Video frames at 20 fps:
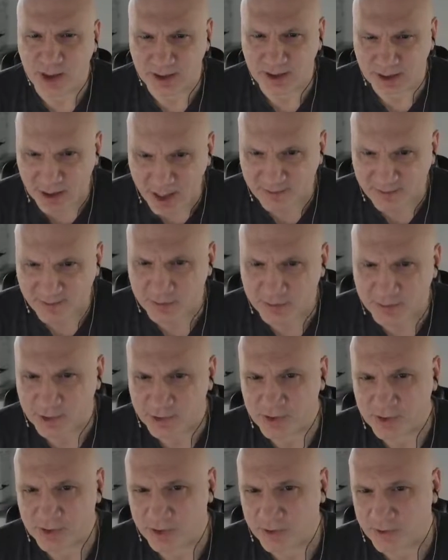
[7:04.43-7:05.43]
a lot of them
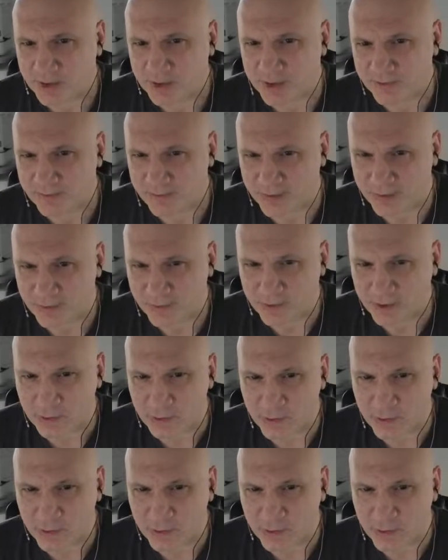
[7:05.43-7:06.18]
usually don't give you